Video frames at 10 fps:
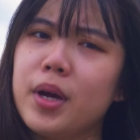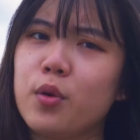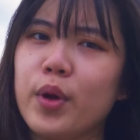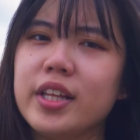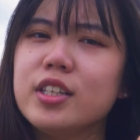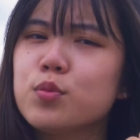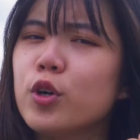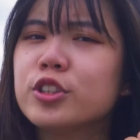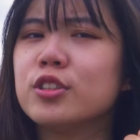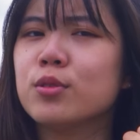the way, this
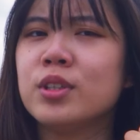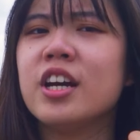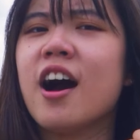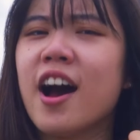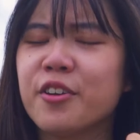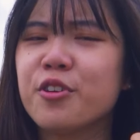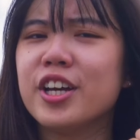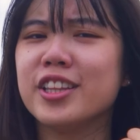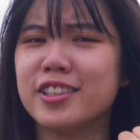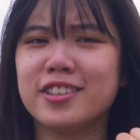watch is only
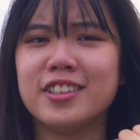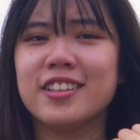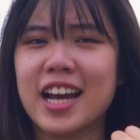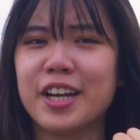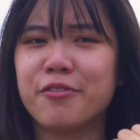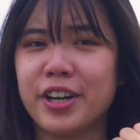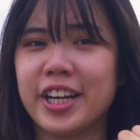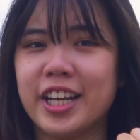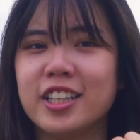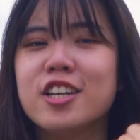139
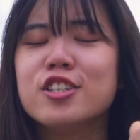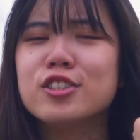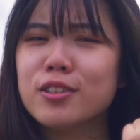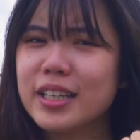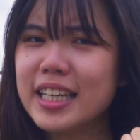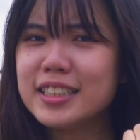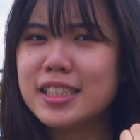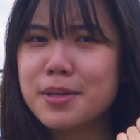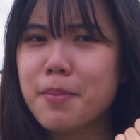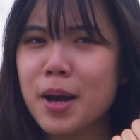ringgit. So is
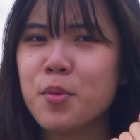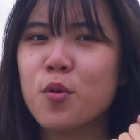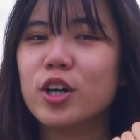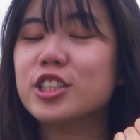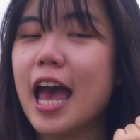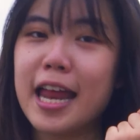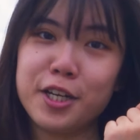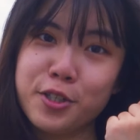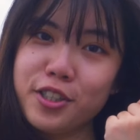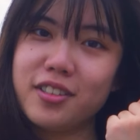the Maimo Watch
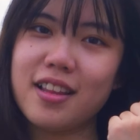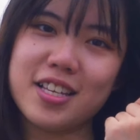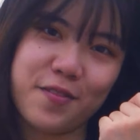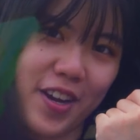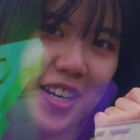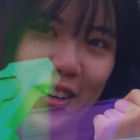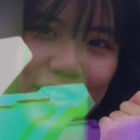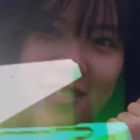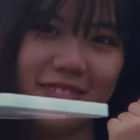any good? Let's find out.